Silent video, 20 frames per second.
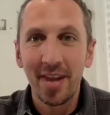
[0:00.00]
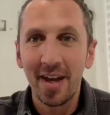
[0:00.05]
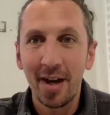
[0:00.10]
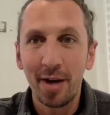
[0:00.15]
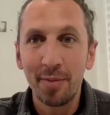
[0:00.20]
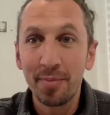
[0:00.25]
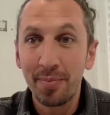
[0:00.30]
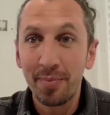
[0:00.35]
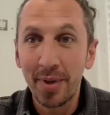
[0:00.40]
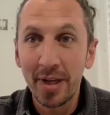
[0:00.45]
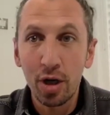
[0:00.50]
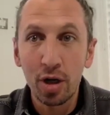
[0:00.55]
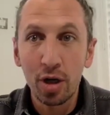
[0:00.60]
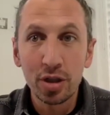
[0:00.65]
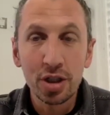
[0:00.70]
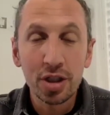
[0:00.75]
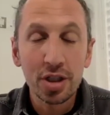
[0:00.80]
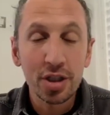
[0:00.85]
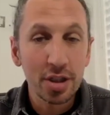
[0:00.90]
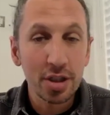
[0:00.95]
I'm a bit
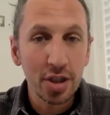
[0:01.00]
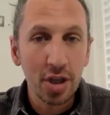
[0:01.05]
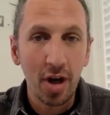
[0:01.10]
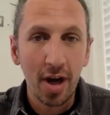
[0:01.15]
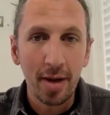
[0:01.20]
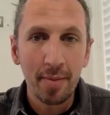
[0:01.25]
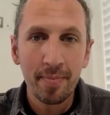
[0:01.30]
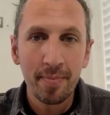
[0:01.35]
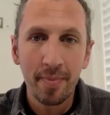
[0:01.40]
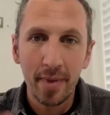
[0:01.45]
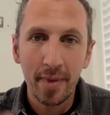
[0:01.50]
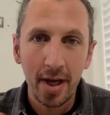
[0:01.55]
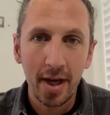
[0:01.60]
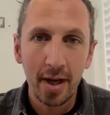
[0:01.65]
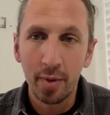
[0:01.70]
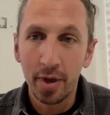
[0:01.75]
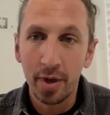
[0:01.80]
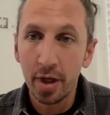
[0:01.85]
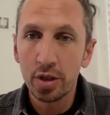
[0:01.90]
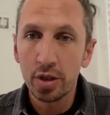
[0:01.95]
conscious of time. Uh,
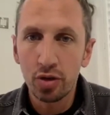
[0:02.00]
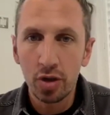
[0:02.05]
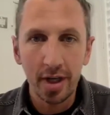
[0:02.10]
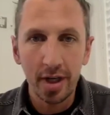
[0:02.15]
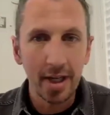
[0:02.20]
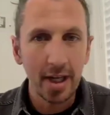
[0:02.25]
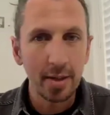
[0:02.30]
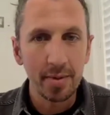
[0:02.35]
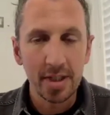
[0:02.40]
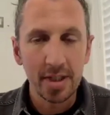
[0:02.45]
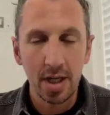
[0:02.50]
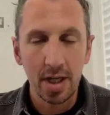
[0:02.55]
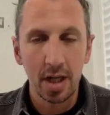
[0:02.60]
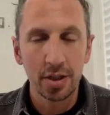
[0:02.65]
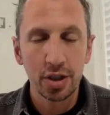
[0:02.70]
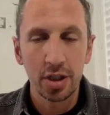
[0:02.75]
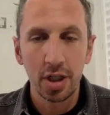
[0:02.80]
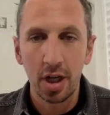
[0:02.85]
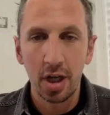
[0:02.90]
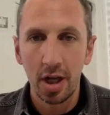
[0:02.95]
we're going to try and keep these
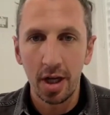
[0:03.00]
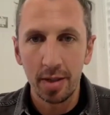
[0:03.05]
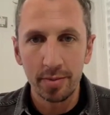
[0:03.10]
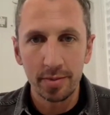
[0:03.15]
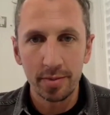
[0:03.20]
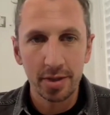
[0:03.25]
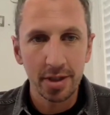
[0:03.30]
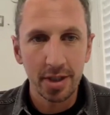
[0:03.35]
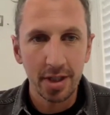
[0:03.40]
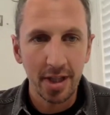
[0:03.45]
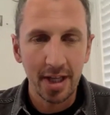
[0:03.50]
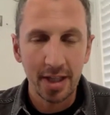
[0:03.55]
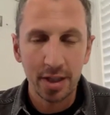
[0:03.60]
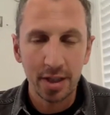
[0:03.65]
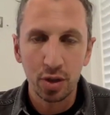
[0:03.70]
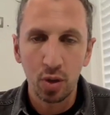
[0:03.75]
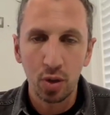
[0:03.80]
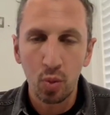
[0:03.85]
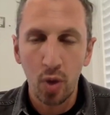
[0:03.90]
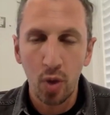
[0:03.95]
lunch and learns to that
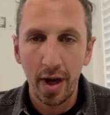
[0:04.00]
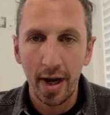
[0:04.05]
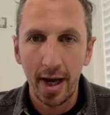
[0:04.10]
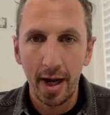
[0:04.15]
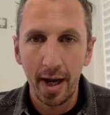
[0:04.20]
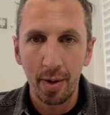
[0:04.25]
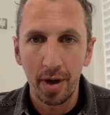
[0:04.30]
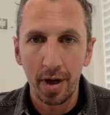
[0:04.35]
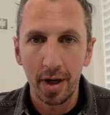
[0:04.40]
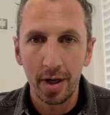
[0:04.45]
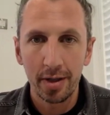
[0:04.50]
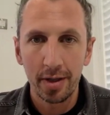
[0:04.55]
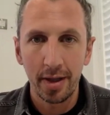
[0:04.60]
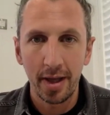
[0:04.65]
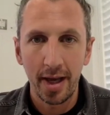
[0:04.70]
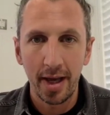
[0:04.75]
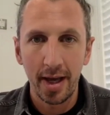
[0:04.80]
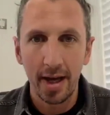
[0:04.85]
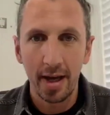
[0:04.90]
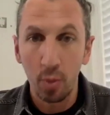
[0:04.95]
sort of one hour
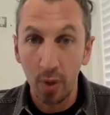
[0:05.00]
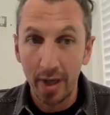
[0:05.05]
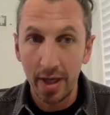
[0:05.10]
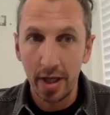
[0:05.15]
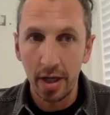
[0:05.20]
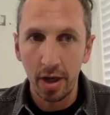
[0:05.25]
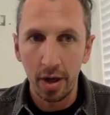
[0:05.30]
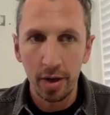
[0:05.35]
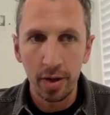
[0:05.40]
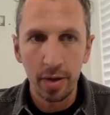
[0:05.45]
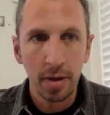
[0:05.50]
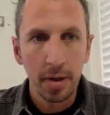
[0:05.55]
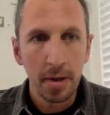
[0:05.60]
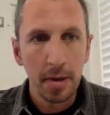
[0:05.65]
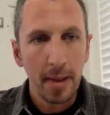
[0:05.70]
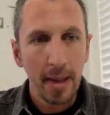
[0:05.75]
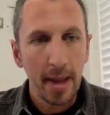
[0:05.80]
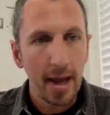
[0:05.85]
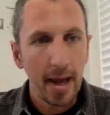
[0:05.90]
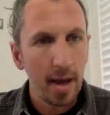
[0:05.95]
uh, window.
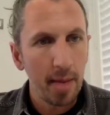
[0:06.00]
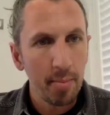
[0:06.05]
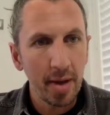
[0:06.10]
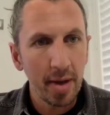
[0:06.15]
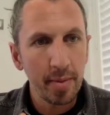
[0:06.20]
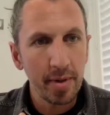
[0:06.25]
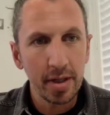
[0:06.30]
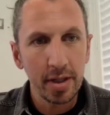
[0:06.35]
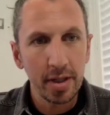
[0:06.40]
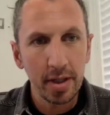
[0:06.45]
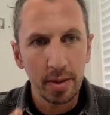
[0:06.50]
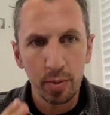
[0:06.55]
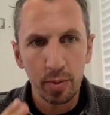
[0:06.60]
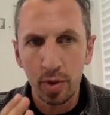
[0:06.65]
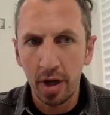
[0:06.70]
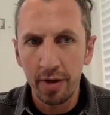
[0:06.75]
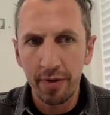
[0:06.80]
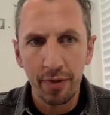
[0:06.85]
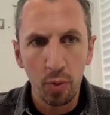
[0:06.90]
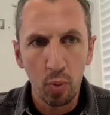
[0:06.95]
Uh, maybe we'll
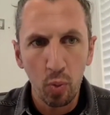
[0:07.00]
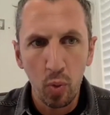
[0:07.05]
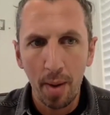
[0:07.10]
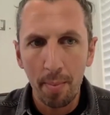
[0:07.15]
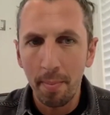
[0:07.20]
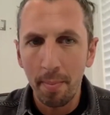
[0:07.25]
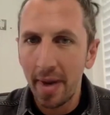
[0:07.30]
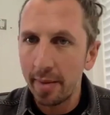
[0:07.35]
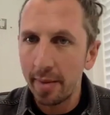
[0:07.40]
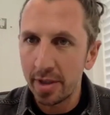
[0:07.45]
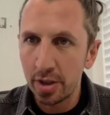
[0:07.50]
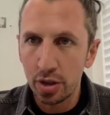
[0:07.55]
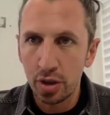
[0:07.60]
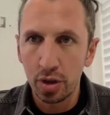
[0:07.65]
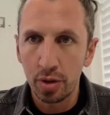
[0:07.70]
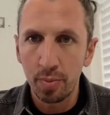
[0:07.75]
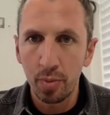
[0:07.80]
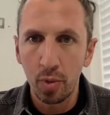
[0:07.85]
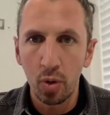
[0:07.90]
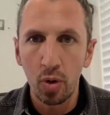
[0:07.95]
go for one, maybe
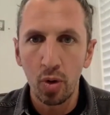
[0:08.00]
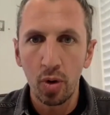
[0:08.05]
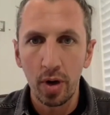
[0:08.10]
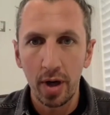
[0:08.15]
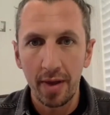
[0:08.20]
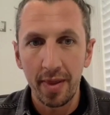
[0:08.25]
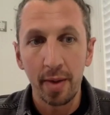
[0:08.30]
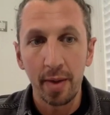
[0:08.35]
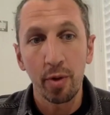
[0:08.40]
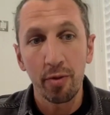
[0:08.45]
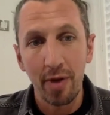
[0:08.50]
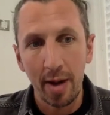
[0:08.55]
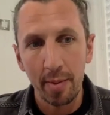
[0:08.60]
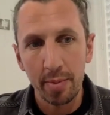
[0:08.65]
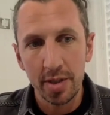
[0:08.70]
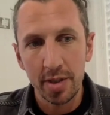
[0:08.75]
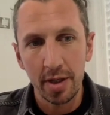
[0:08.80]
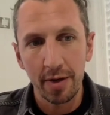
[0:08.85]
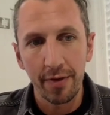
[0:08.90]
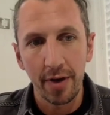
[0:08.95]
two more, and then we'll wrap
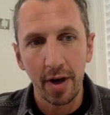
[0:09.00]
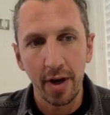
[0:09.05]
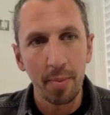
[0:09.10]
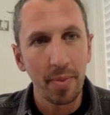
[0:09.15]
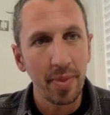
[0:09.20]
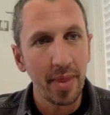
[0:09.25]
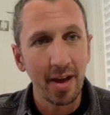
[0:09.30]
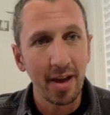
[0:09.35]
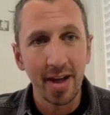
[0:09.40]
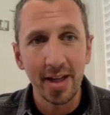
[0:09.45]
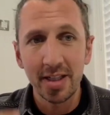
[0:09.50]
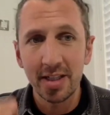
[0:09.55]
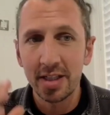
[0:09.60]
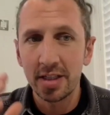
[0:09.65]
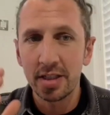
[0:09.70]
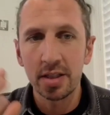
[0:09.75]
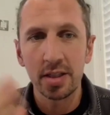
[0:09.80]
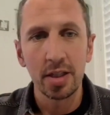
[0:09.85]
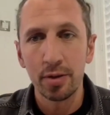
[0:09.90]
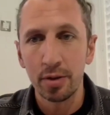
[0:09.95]
stuff up. Yeah. There is
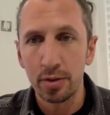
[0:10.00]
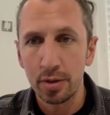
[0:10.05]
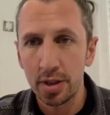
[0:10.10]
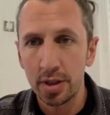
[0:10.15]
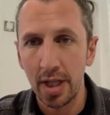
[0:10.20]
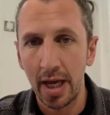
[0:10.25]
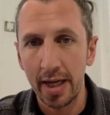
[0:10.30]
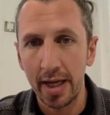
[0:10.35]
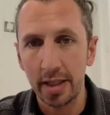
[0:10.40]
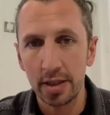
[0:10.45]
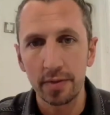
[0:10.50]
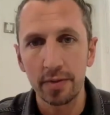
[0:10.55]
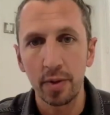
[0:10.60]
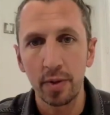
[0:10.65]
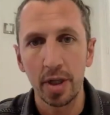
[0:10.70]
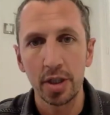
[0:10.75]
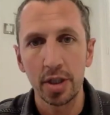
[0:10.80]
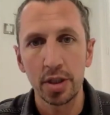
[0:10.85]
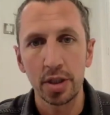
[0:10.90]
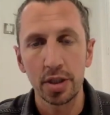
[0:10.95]
still stacks of
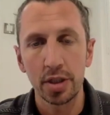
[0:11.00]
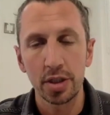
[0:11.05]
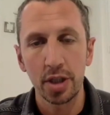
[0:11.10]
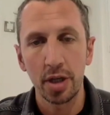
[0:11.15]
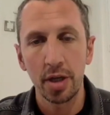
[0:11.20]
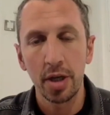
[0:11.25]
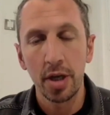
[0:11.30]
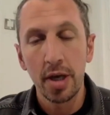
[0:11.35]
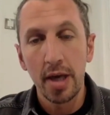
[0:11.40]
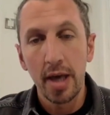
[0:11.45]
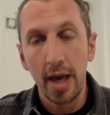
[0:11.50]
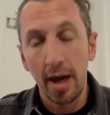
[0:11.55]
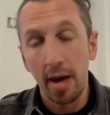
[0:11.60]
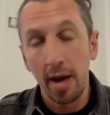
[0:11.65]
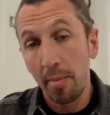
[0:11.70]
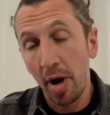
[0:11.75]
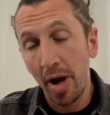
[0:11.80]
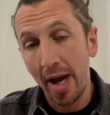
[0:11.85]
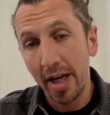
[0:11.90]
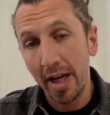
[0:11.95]
questions. So uh, I
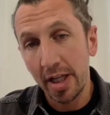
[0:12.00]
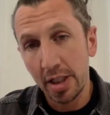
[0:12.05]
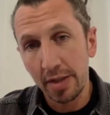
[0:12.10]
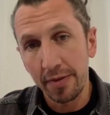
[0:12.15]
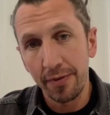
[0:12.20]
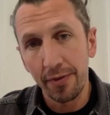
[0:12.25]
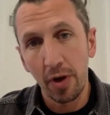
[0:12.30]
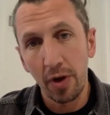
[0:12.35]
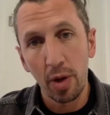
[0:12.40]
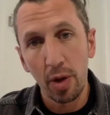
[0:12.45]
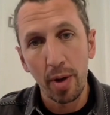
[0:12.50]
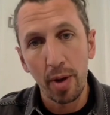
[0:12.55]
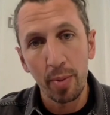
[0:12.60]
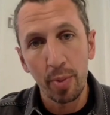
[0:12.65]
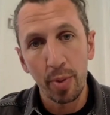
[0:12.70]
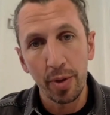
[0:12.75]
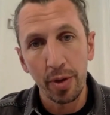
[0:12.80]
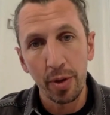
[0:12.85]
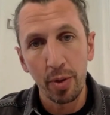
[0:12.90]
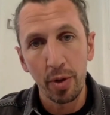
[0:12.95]
might right. follow up
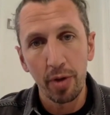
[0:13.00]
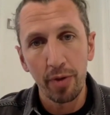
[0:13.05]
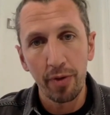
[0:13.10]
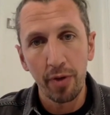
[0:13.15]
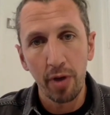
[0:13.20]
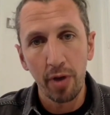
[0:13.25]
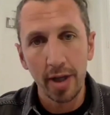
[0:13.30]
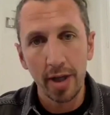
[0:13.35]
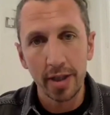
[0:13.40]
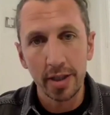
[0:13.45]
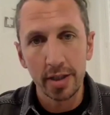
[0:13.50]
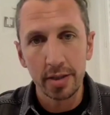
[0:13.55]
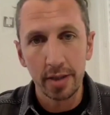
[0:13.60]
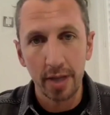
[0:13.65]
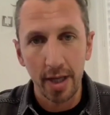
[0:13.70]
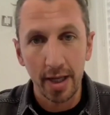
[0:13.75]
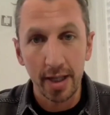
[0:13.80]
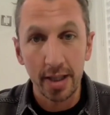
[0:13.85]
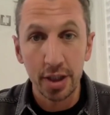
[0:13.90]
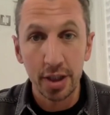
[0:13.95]
with you offline,
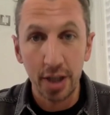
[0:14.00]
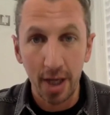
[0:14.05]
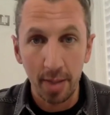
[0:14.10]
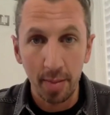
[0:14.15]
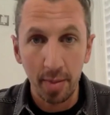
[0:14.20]
uh, Jamie. Yeah,